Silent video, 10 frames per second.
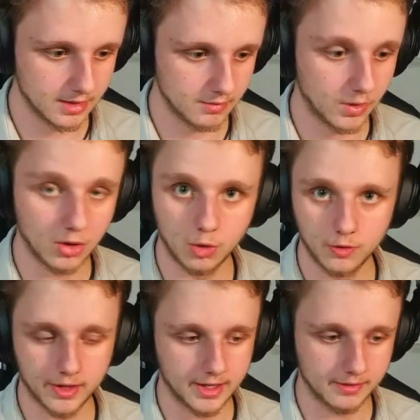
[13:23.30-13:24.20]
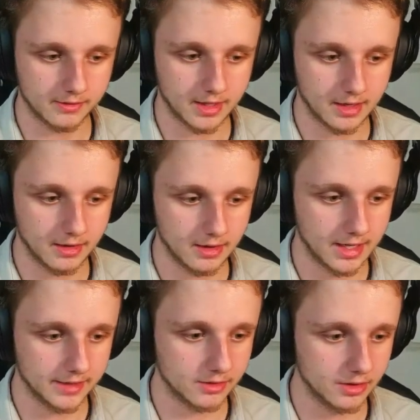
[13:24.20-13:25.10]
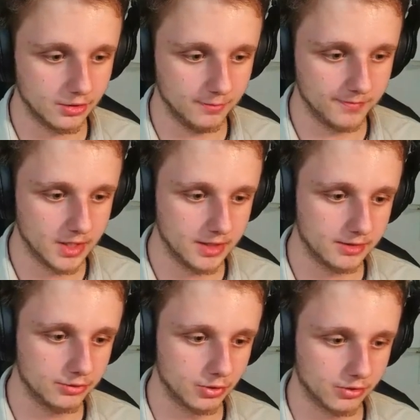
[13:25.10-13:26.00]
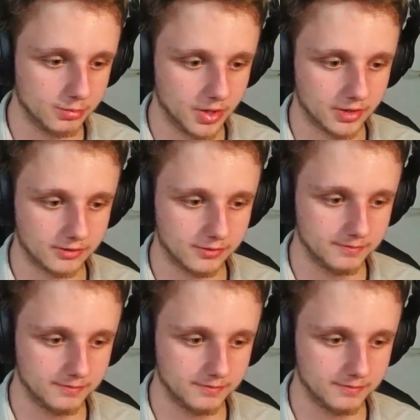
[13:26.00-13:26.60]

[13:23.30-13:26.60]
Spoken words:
while holding it, let go, the door is bugged.